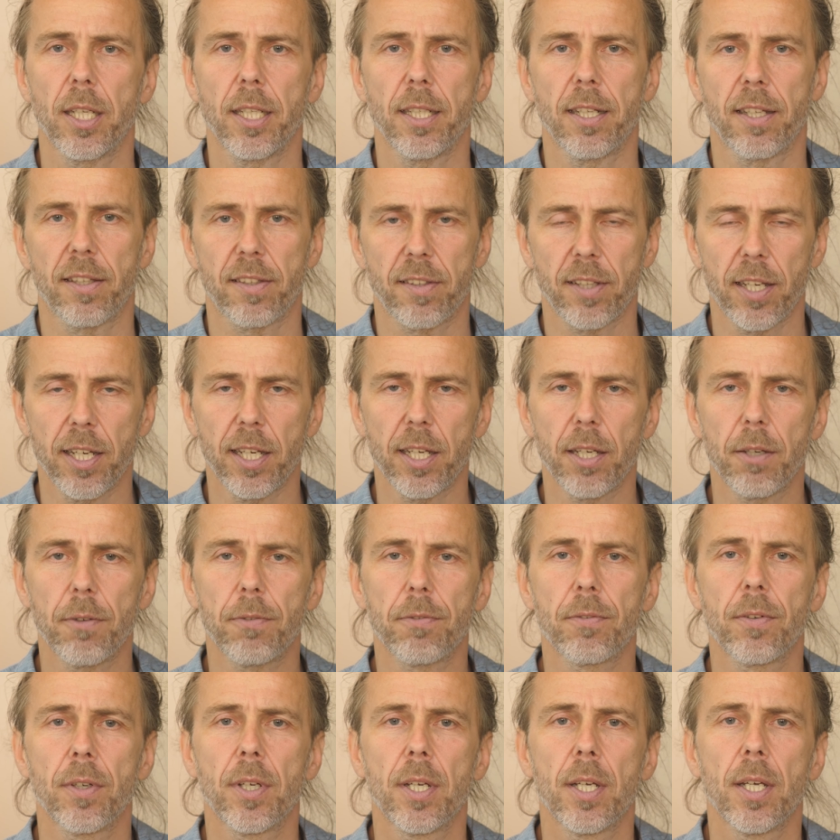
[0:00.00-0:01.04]
in a
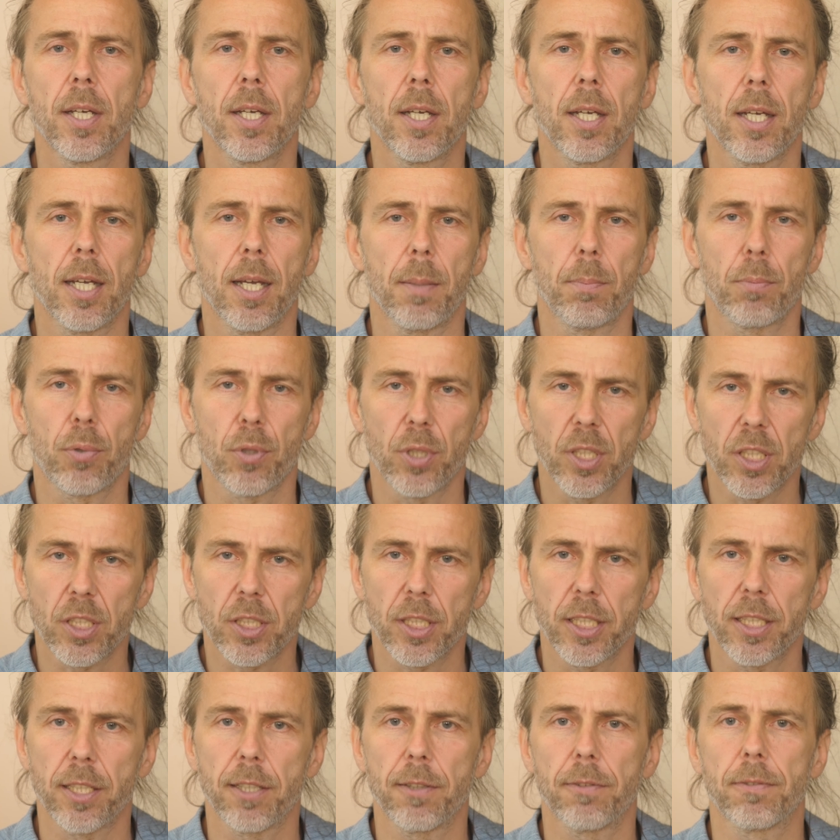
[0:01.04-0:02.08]
safe,
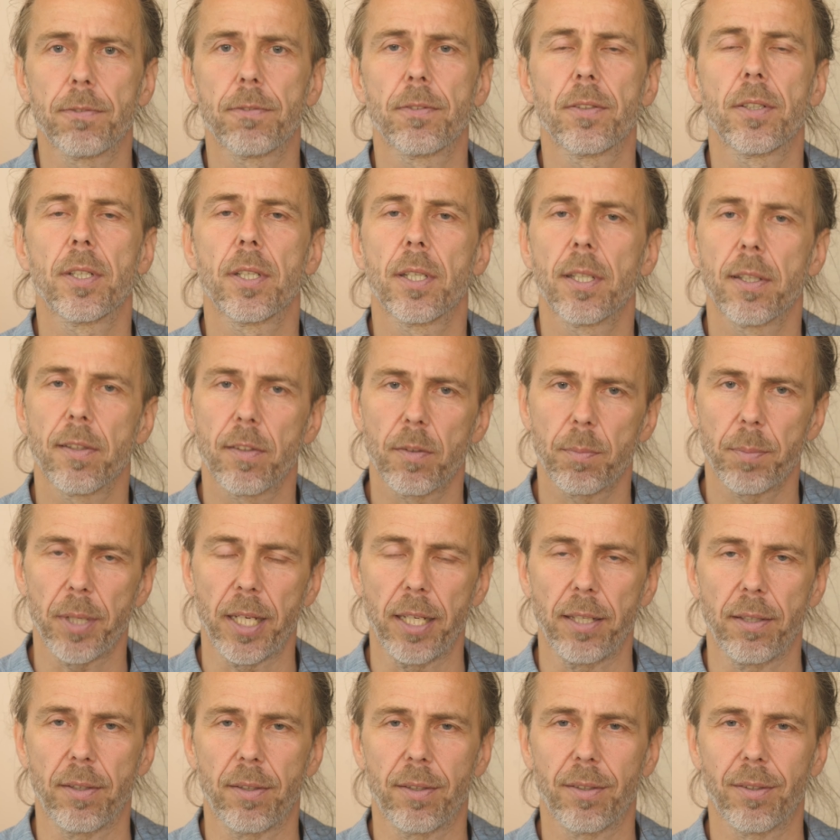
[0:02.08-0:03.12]
appreciative
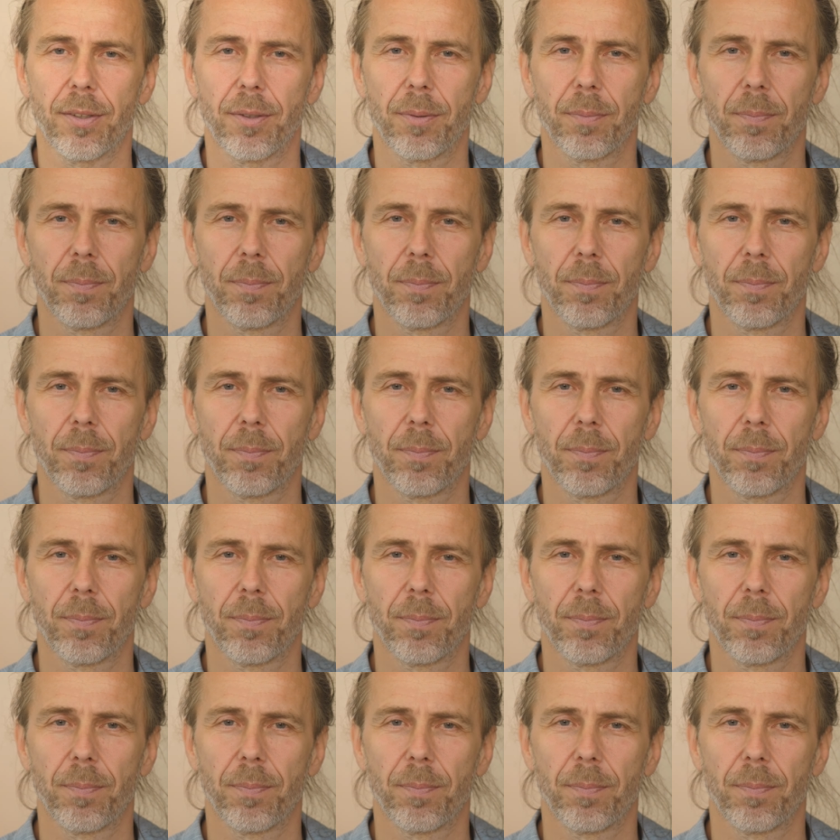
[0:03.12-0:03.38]
space.